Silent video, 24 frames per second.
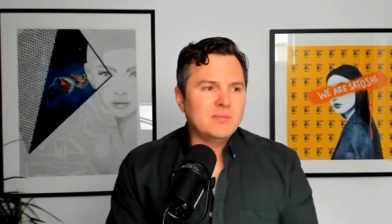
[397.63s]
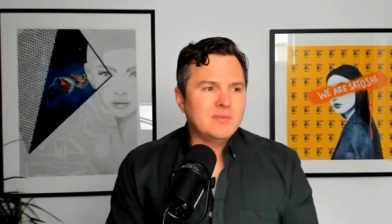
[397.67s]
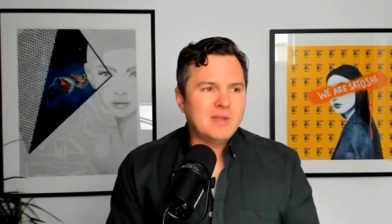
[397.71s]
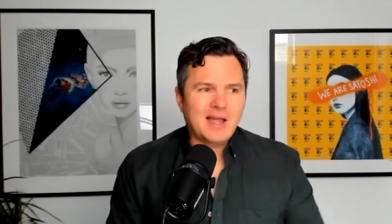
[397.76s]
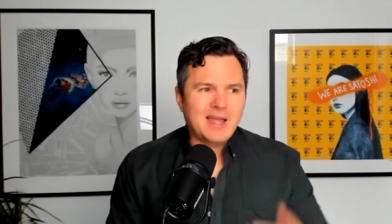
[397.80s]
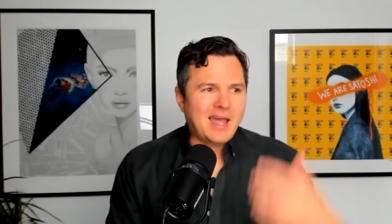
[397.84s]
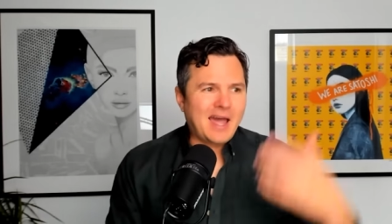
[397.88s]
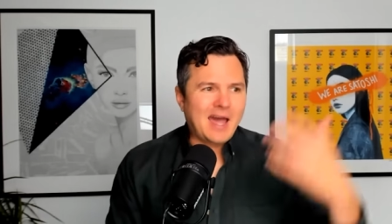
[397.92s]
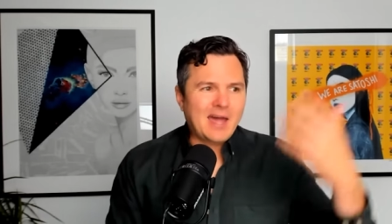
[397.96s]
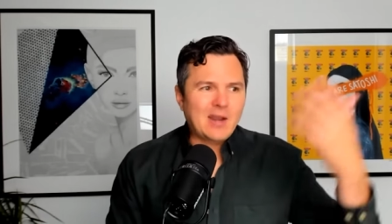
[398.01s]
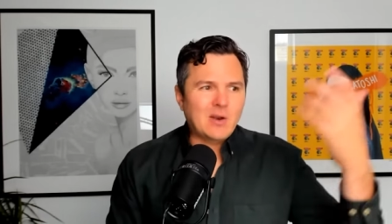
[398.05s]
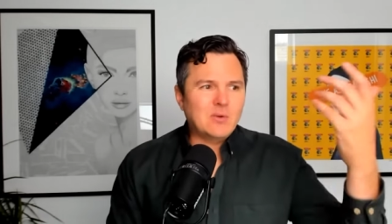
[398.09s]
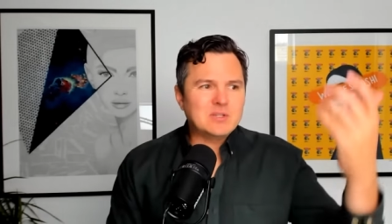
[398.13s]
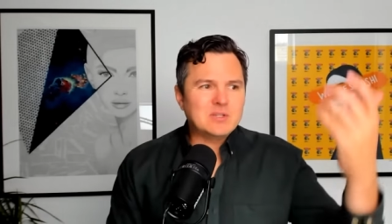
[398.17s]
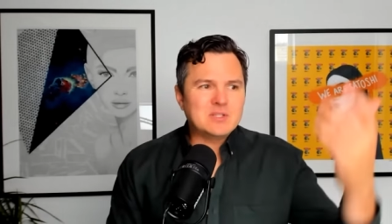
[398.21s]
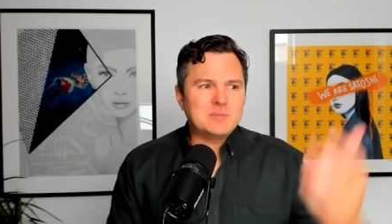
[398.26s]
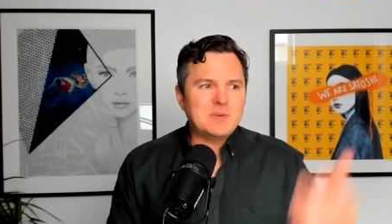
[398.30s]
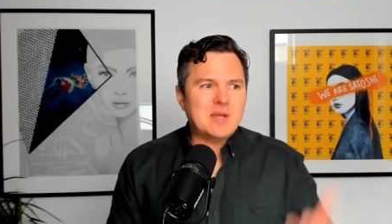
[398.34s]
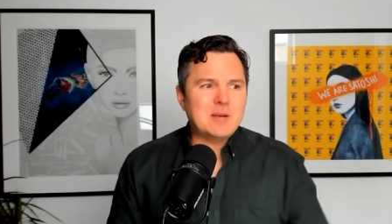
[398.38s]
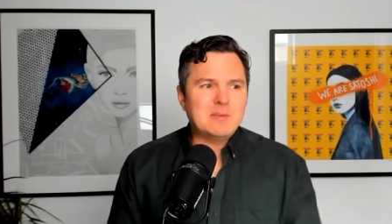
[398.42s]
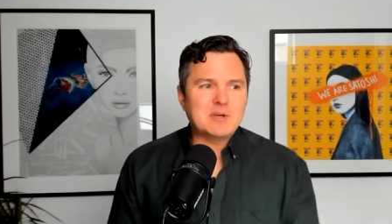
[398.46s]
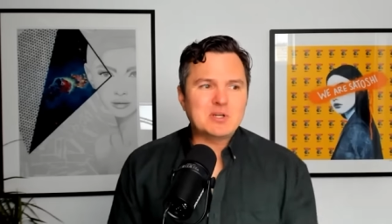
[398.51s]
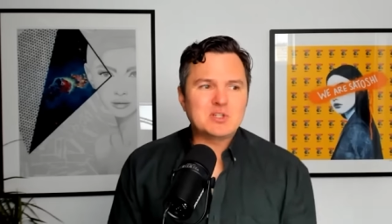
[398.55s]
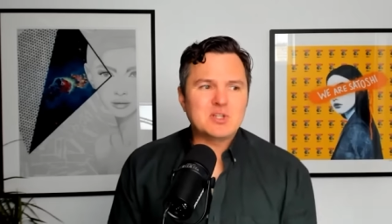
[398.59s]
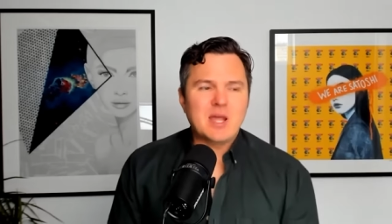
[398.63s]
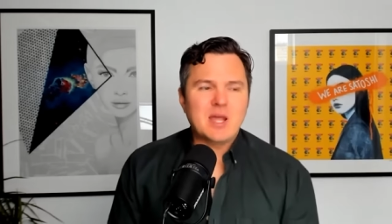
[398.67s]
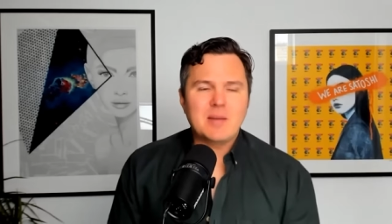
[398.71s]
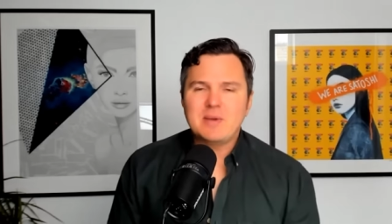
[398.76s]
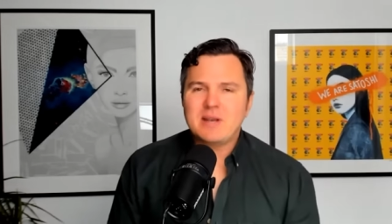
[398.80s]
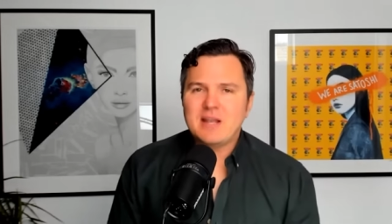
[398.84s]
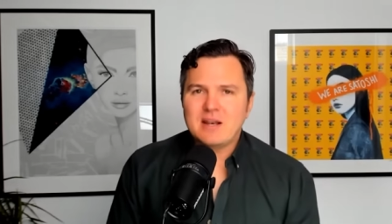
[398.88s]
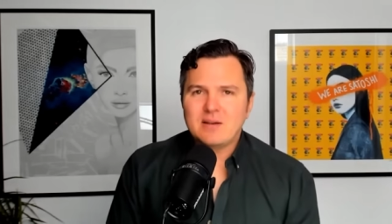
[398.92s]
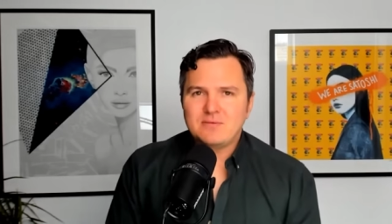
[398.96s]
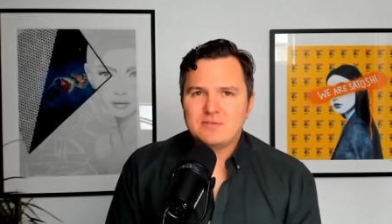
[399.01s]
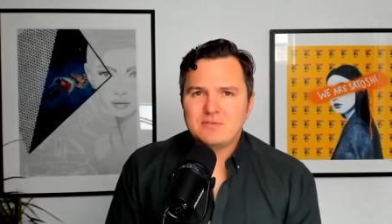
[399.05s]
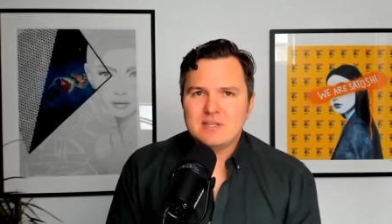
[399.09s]
Like I don't spend much time in
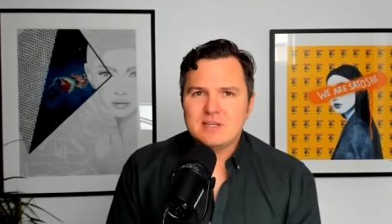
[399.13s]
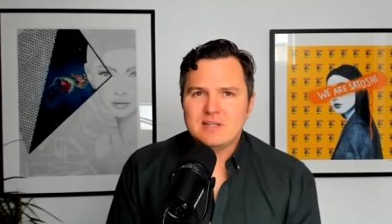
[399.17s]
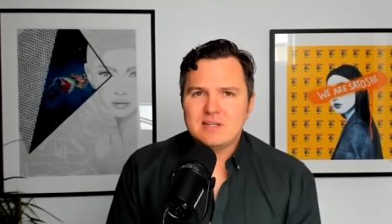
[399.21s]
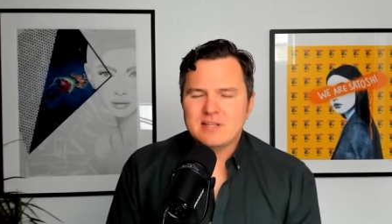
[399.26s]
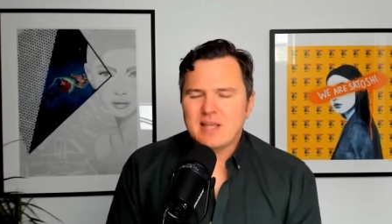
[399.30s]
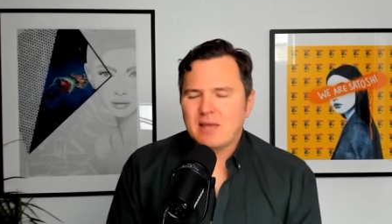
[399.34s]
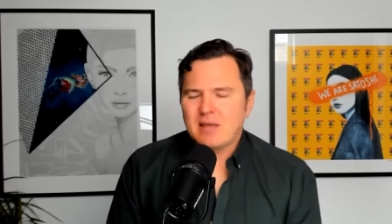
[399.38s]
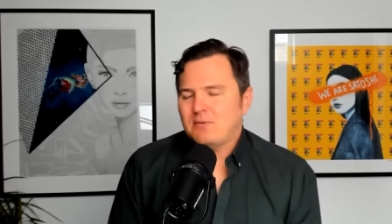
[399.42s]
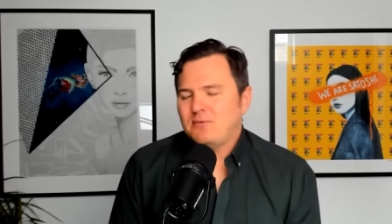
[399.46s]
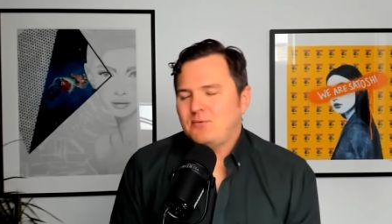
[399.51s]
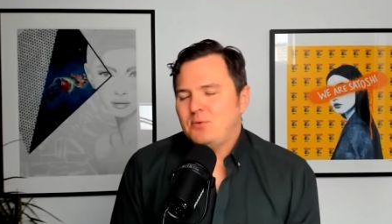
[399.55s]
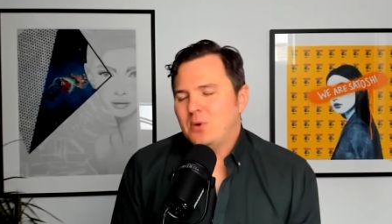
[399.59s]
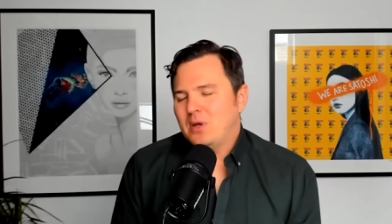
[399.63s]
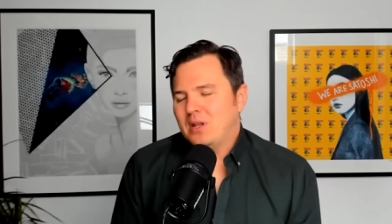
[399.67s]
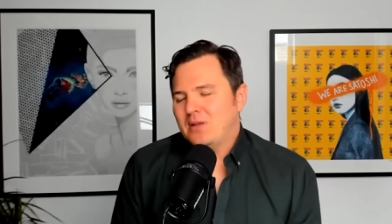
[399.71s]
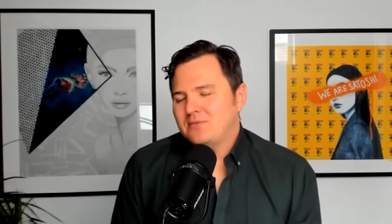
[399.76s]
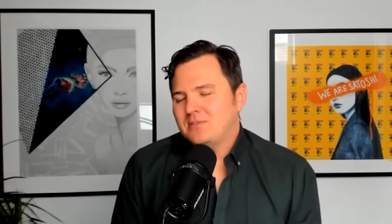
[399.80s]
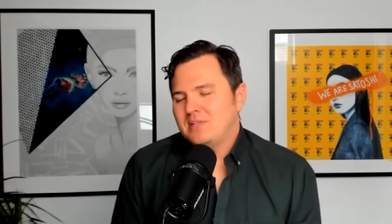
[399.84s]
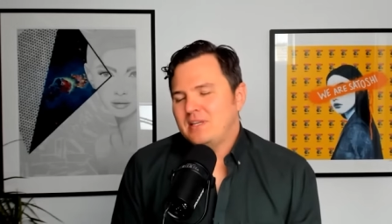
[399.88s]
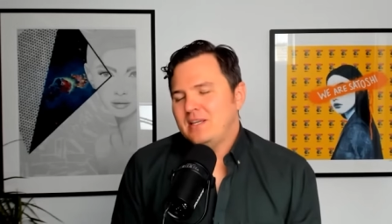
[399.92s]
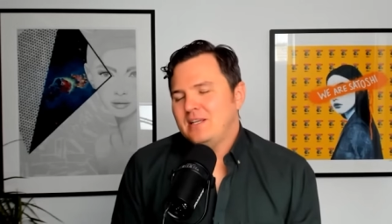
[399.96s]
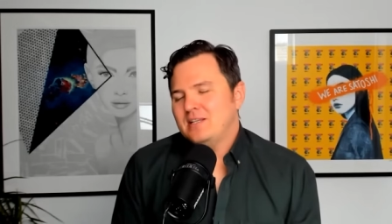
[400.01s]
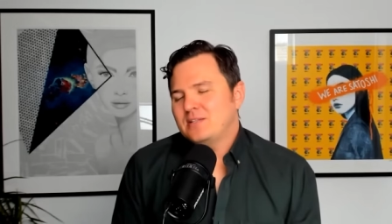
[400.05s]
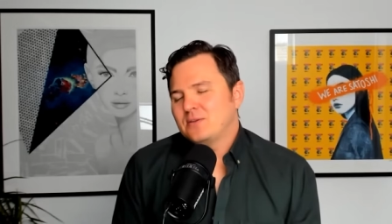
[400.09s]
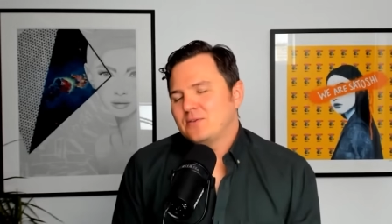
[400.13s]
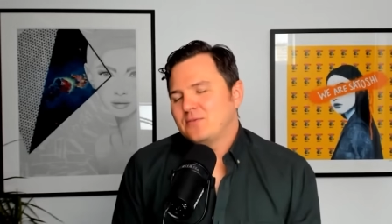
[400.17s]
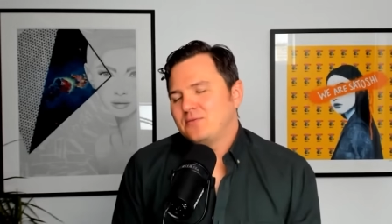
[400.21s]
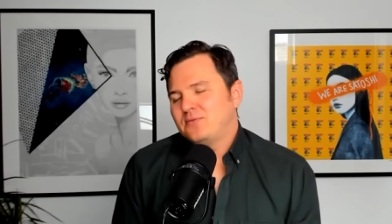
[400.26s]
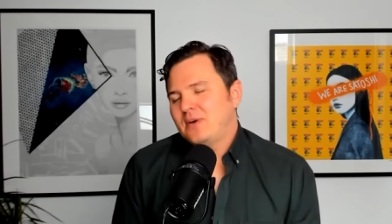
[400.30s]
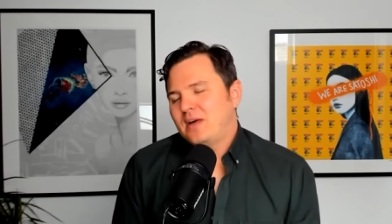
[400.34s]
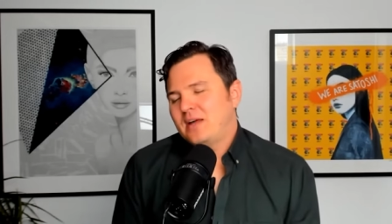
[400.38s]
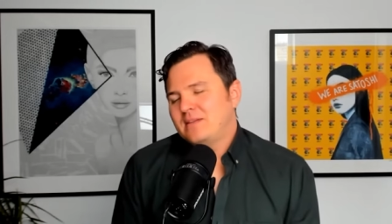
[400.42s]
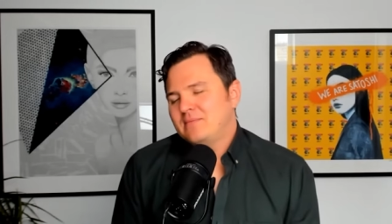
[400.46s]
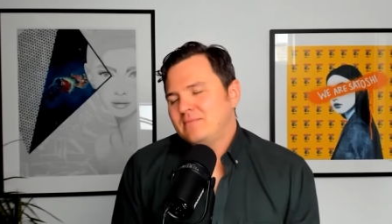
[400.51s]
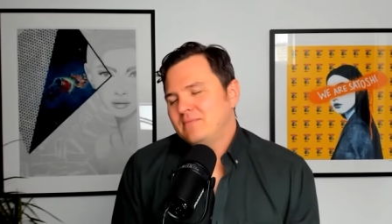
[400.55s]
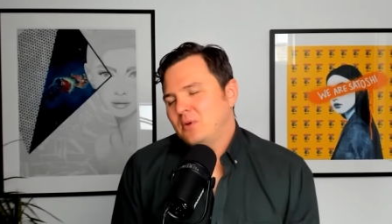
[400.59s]
N F Ts. I have a few N F Ts. They're
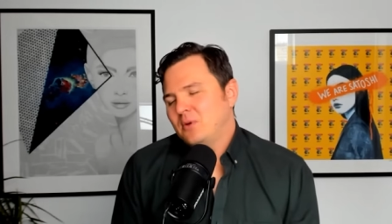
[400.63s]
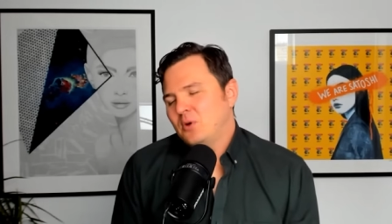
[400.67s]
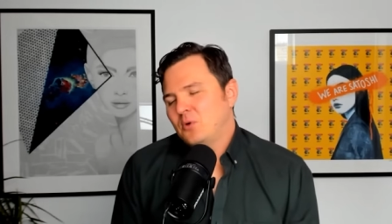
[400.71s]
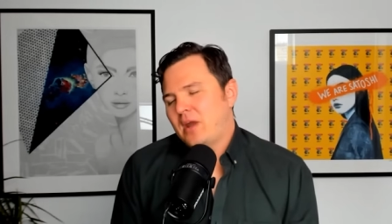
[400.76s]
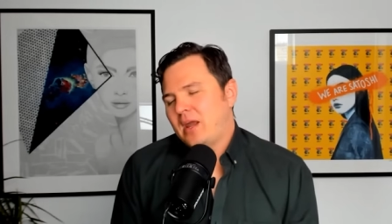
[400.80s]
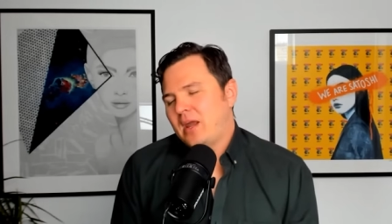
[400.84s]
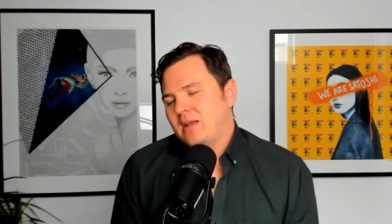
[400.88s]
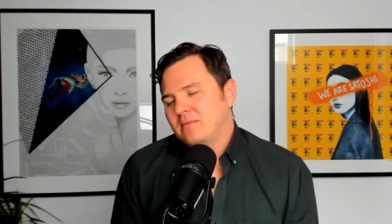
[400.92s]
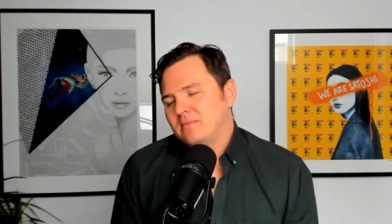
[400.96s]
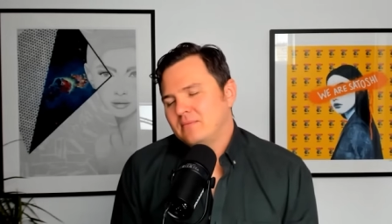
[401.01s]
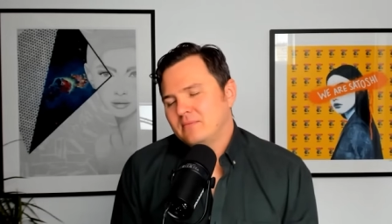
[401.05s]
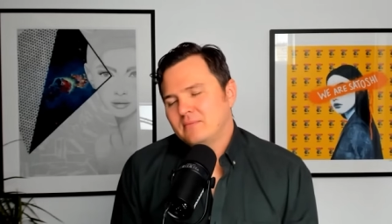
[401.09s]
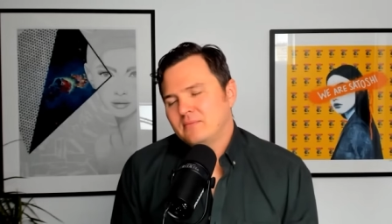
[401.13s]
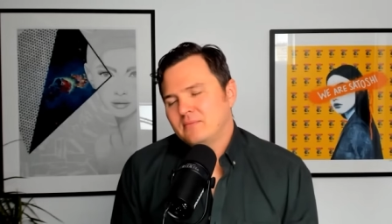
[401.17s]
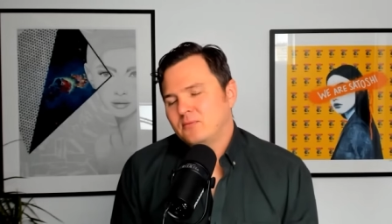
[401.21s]
fun. Great.